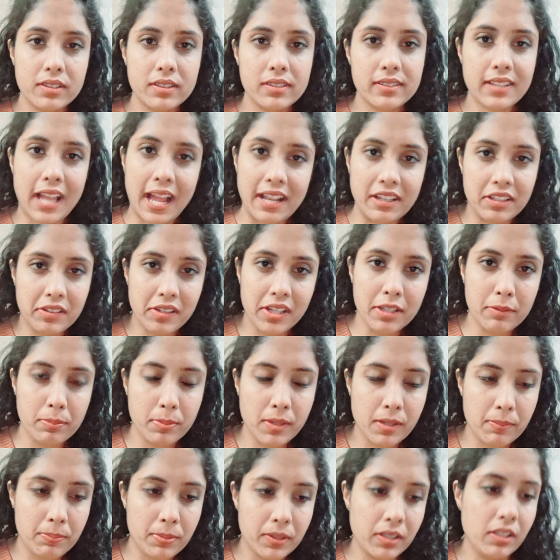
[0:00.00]
salaried
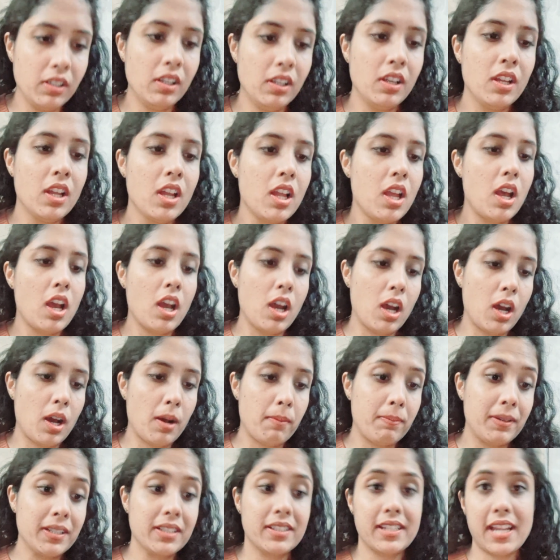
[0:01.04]
people,
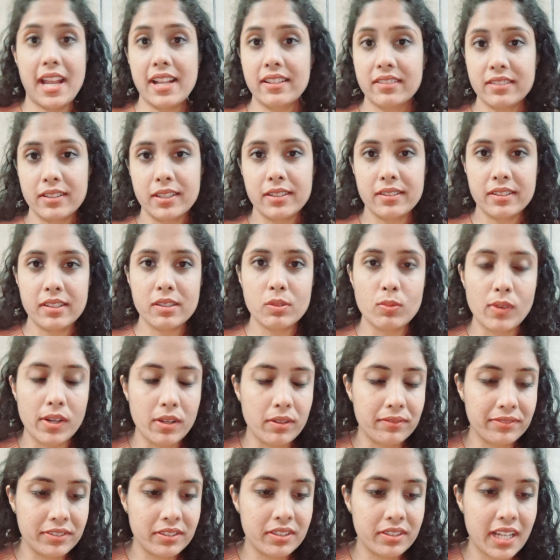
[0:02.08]
but yes, this is one
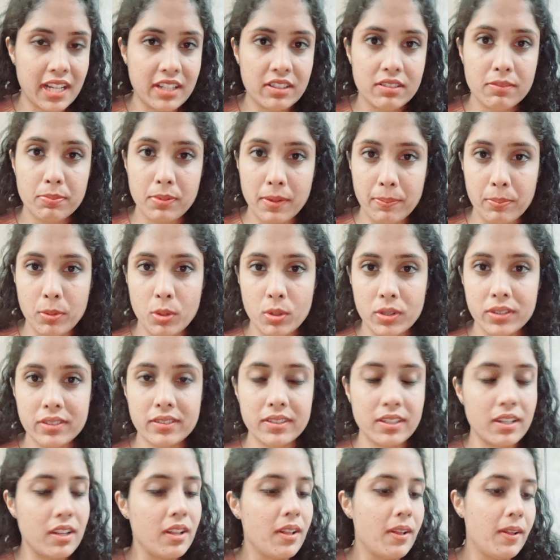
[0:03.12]
of the change proposed.
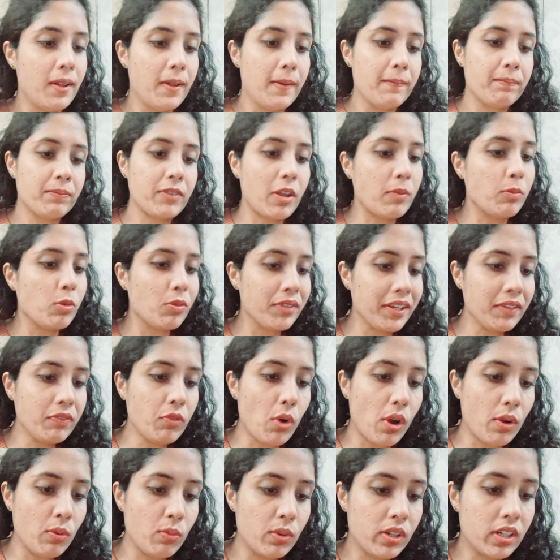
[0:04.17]
Now moving
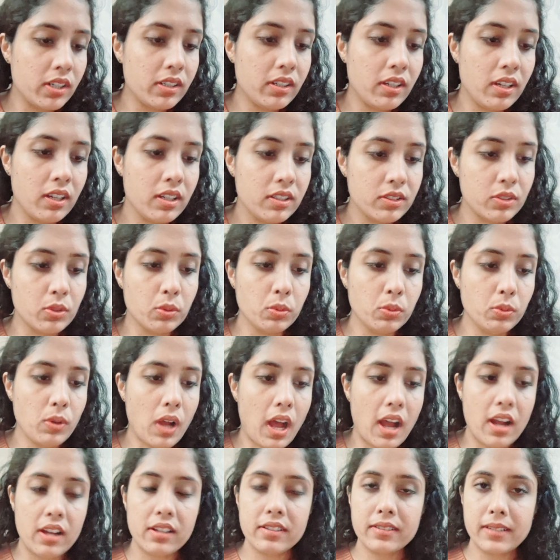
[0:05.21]
forward to
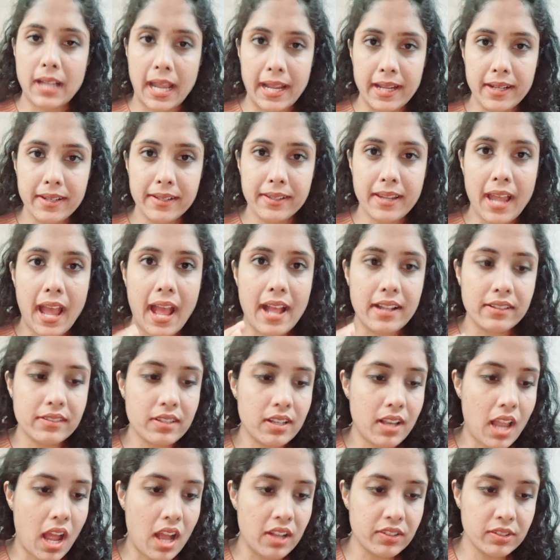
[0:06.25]
our ninth and the
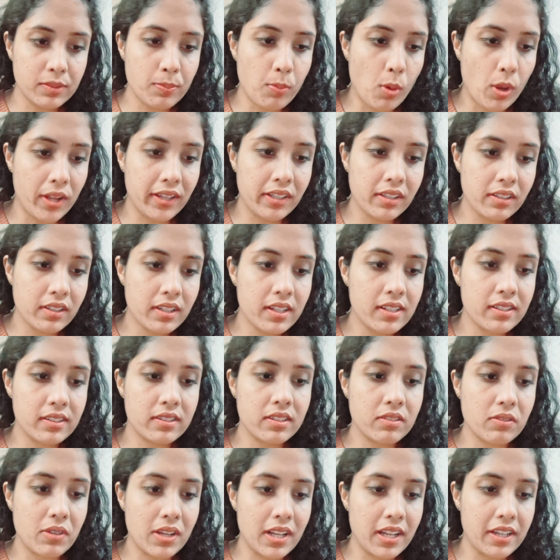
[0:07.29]
last point is
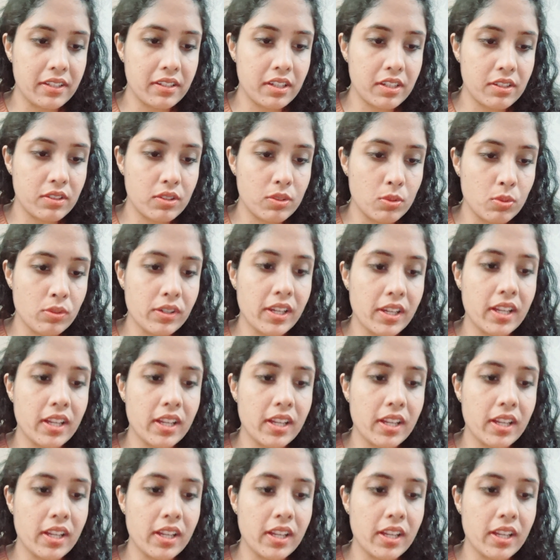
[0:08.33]
related to